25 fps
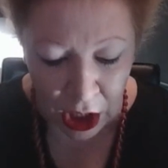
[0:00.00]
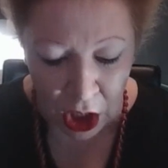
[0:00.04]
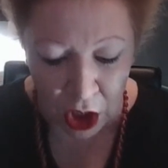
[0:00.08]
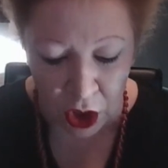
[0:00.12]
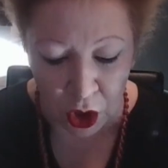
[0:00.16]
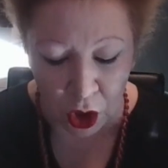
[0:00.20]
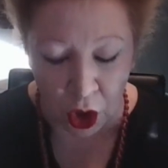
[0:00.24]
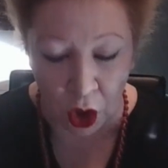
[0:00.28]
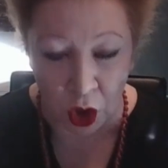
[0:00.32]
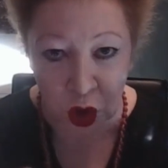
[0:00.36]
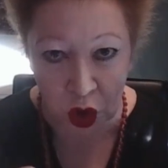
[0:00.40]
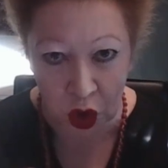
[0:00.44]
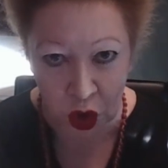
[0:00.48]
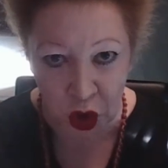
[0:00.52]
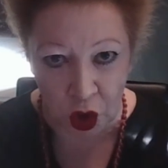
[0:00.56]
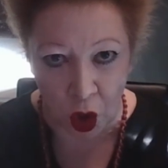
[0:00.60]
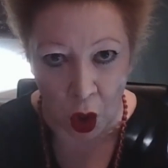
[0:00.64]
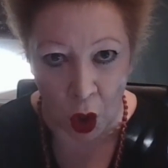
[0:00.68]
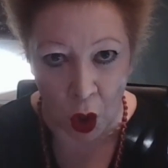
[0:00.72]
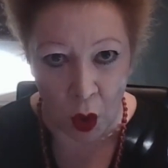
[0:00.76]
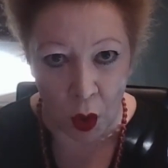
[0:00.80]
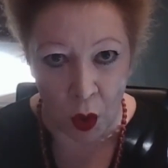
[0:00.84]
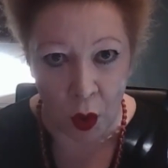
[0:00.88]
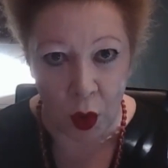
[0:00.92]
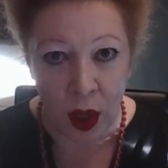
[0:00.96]
You're going to
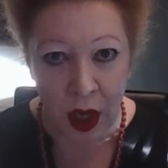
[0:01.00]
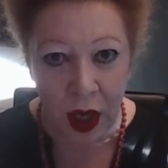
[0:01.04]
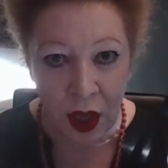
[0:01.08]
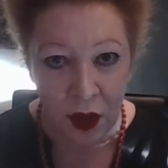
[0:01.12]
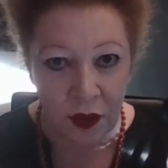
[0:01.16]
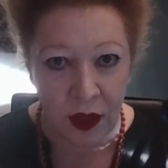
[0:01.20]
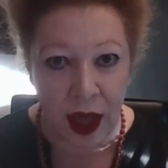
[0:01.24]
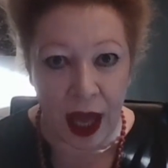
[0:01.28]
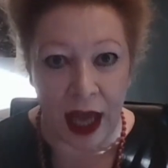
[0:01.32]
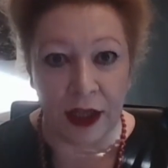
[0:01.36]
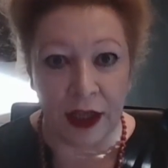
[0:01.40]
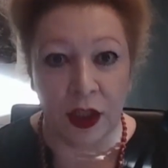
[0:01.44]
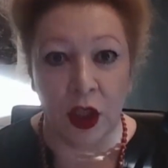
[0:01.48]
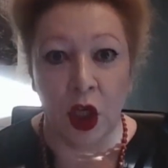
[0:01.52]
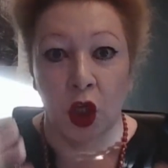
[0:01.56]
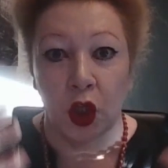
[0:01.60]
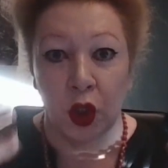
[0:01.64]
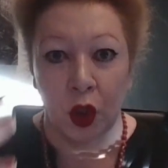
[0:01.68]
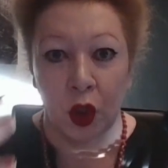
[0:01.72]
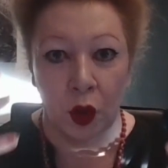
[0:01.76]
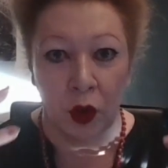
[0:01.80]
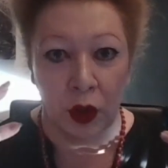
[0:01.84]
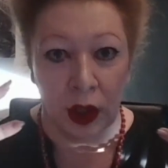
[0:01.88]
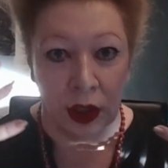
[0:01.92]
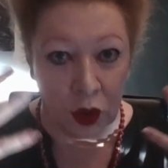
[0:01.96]
show that
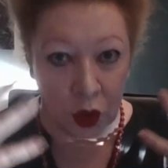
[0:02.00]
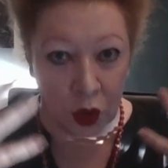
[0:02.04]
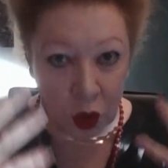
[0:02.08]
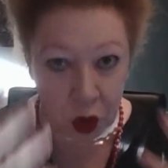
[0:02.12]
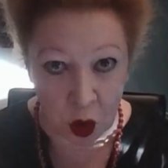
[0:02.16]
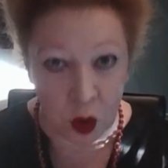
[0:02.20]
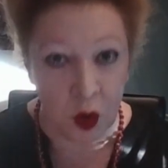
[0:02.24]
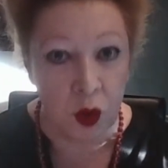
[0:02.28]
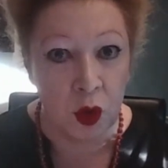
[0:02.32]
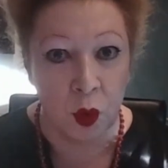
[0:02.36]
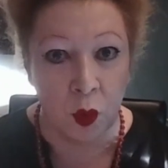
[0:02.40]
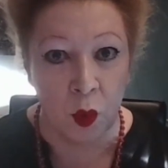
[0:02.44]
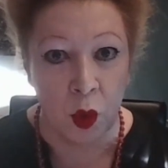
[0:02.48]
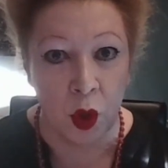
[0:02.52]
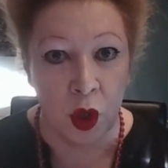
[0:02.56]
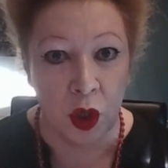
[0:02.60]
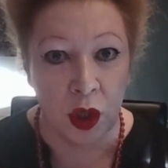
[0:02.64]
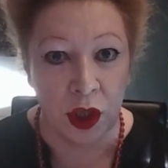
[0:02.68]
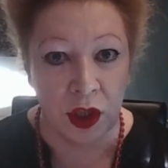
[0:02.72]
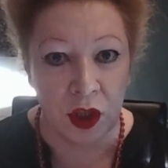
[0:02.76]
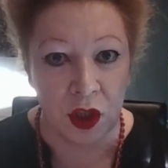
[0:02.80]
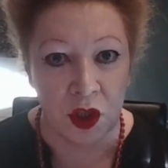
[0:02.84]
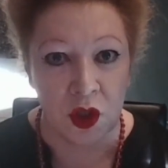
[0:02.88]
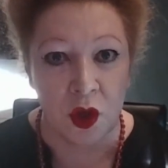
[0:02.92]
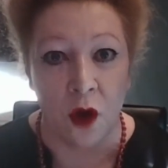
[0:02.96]
you can do the work
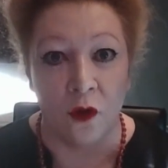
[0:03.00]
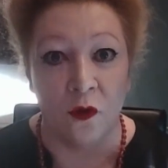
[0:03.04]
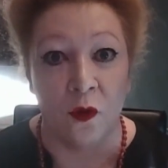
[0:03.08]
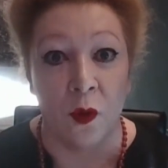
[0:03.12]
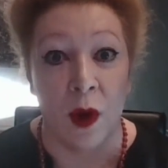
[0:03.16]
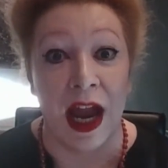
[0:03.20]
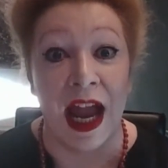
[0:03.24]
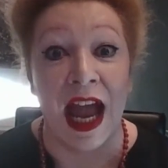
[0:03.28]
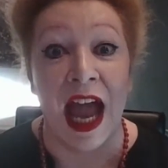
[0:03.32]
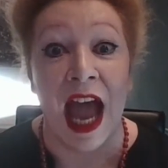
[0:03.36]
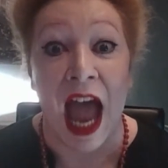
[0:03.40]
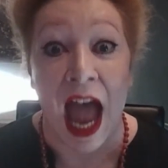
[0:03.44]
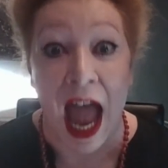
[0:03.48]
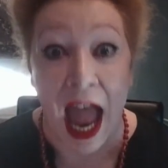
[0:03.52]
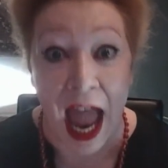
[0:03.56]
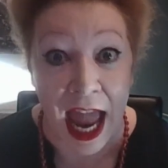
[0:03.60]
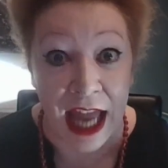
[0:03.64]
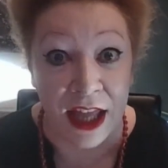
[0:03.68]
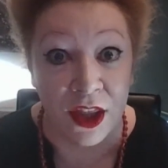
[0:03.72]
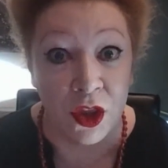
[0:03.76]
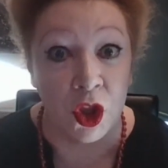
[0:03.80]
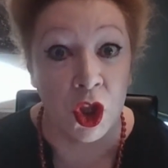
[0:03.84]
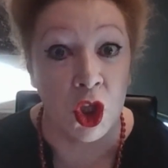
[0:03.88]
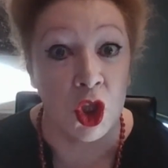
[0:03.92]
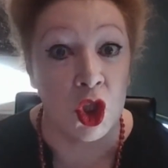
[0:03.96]
in the software
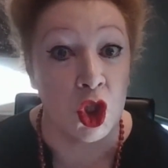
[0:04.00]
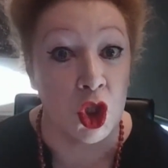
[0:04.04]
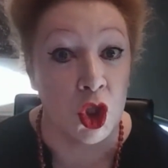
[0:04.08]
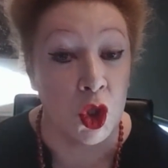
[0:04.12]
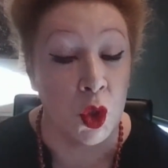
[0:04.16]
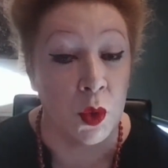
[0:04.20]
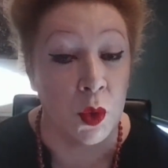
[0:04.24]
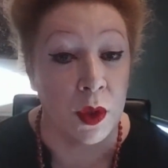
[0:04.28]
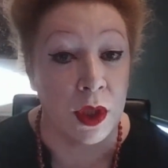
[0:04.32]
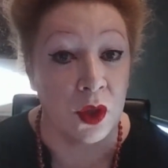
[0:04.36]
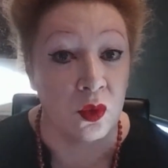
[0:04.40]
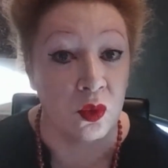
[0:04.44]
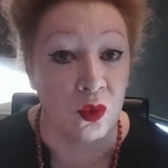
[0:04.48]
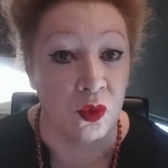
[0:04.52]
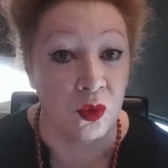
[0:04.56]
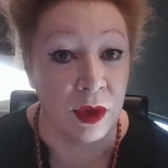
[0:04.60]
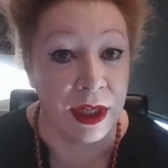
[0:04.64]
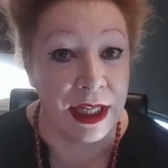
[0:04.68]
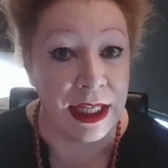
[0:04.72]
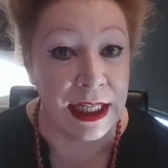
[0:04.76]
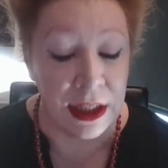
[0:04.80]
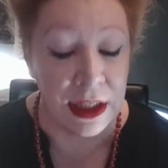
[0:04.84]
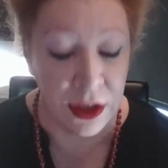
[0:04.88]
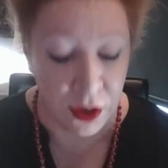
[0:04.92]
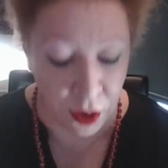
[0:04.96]
and that you can
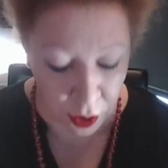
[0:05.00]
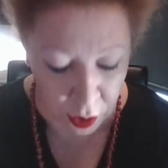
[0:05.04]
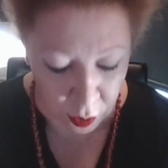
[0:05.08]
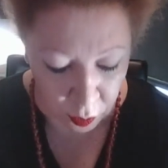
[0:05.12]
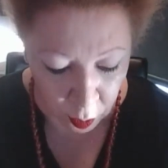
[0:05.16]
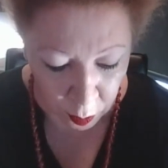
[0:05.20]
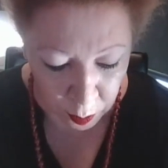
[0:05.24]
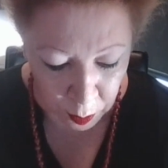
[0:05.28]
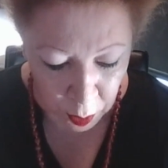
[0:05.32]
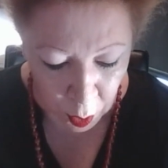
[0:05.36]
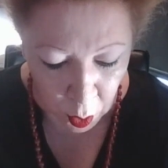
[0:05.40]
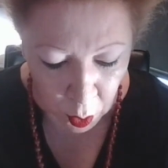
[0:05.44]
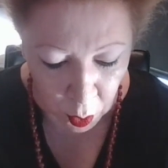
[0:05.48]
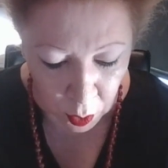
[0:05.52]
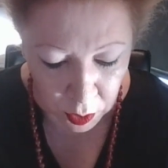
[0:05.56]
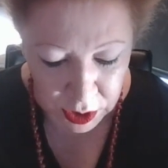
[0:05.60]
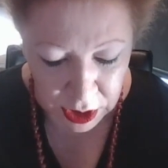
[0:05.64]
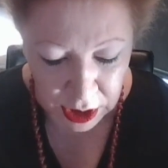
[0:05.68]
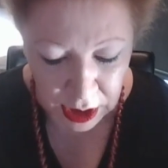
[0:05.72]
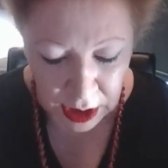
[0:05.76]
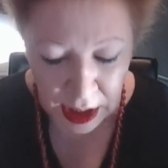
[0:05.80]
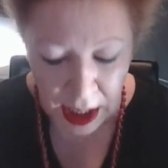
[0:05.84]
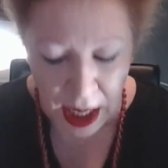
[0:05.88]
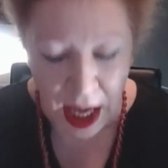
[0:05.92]
read the report.